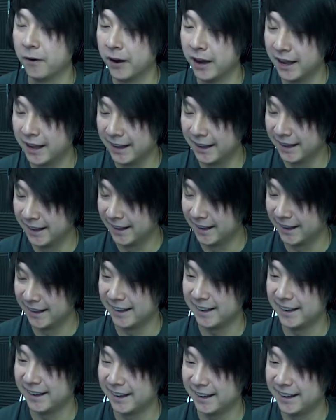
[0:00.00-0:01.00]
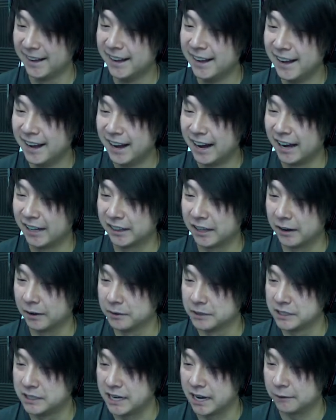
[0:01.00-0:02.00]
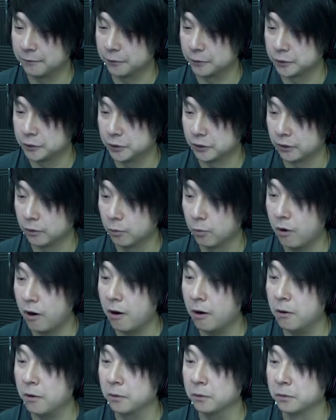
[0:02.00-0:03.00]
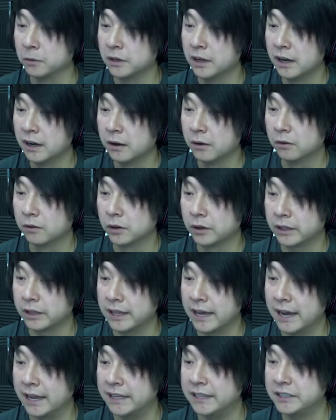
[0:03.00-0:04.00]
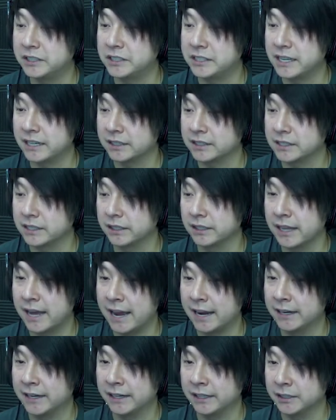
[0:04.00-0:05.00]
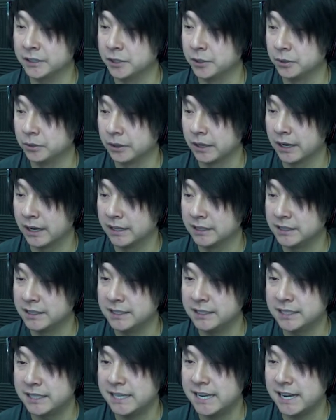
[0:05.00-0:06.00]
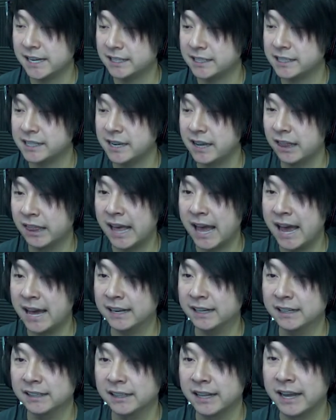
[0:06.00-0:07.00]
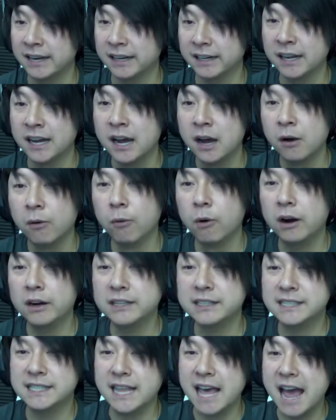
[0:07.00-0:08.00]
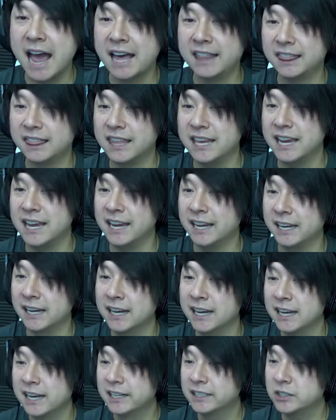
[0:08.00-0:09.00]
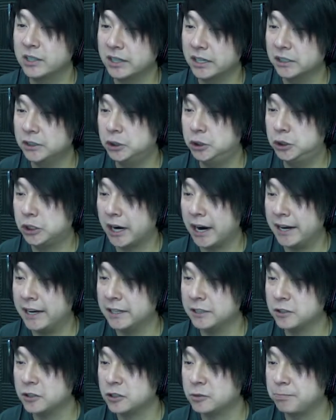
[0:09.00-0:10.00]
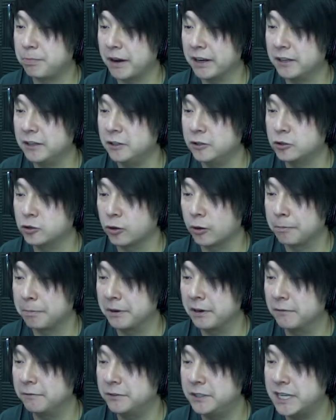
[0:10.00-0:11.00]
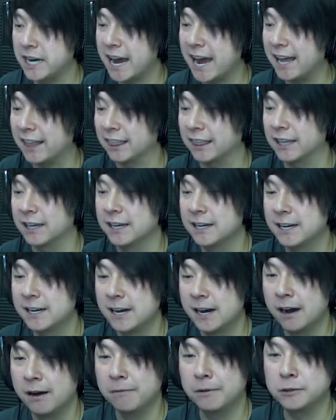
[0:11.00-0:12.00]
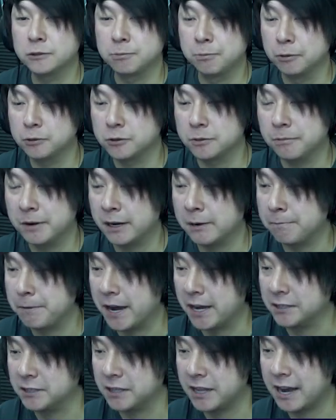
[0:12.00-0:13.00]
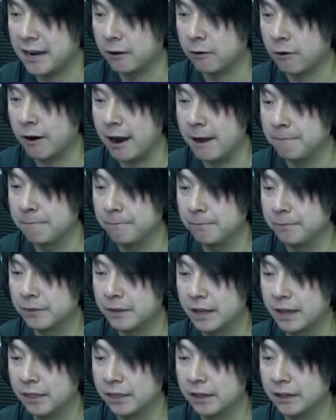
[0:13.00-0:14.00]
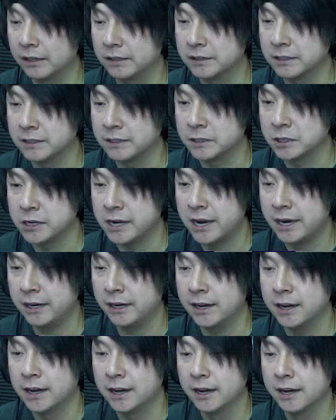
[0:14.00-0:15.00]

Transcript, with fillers: I thought I was dead for sure. Whoa! Look at that. He sticks the landing, too, guys. He sticks that landing. What is that thing? It's like a giant spiky serpent of death. How am I supposed to make it past that crap? That thing is insane.